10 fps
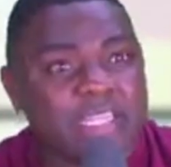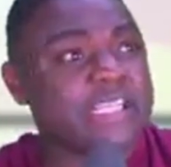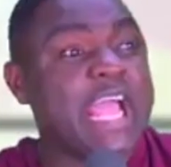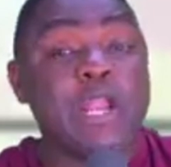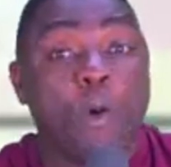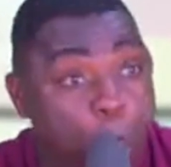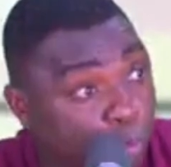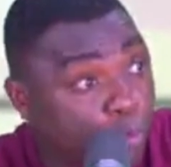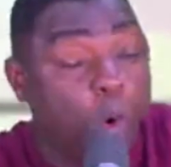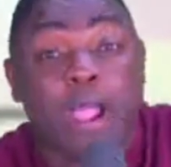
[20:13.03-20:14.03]
on the
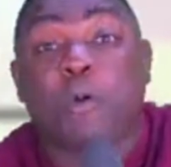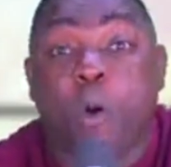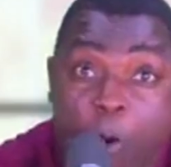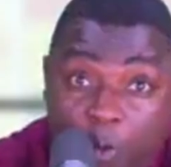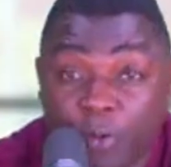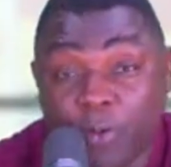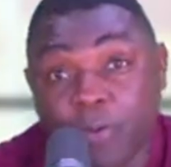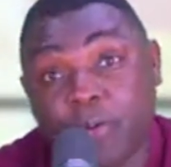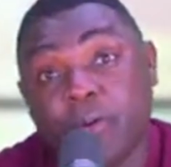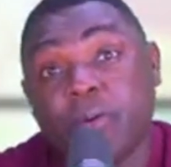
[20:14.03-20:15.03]
record.
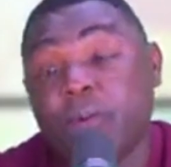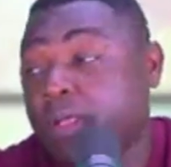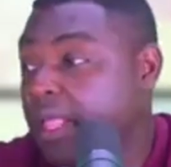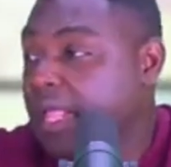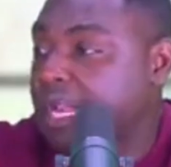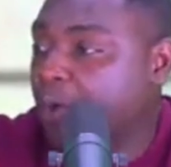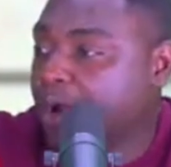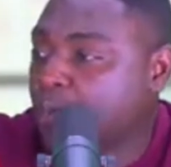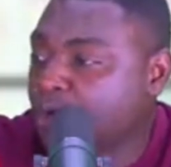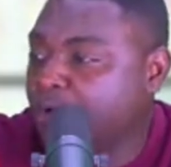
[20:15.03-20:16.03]
British
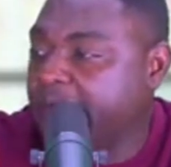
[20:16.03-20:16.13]
Parliament.